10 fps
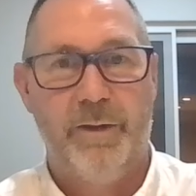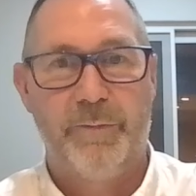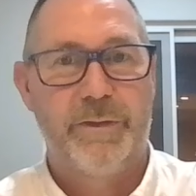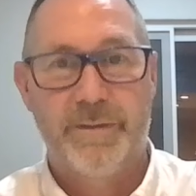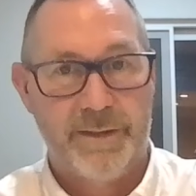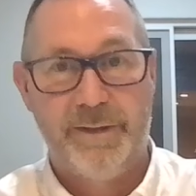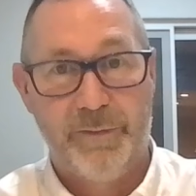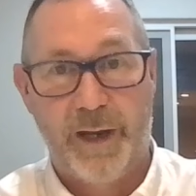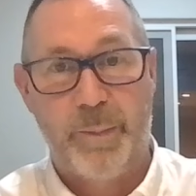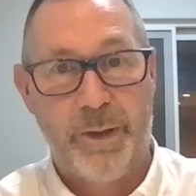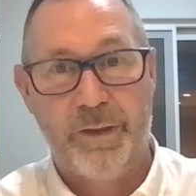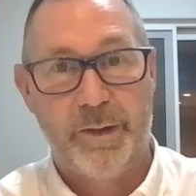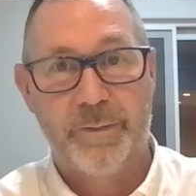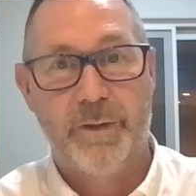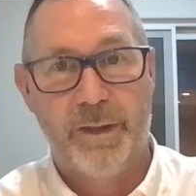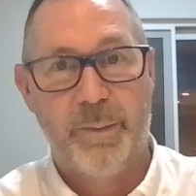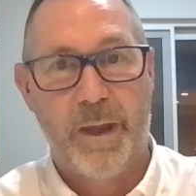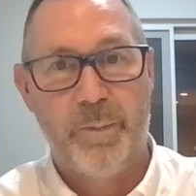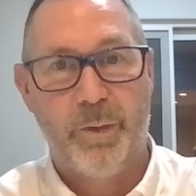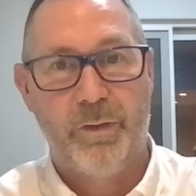I loved developing other
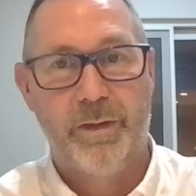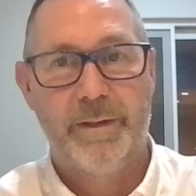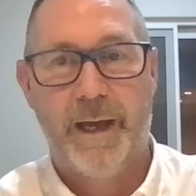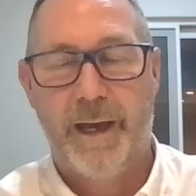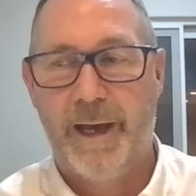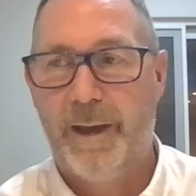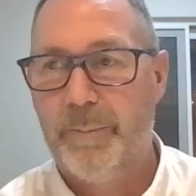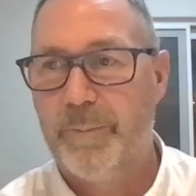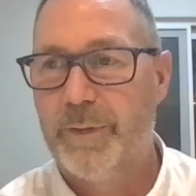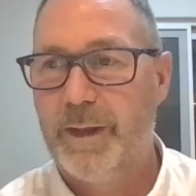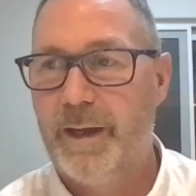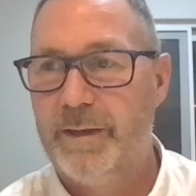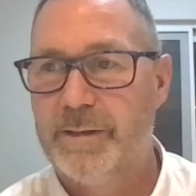other people, um,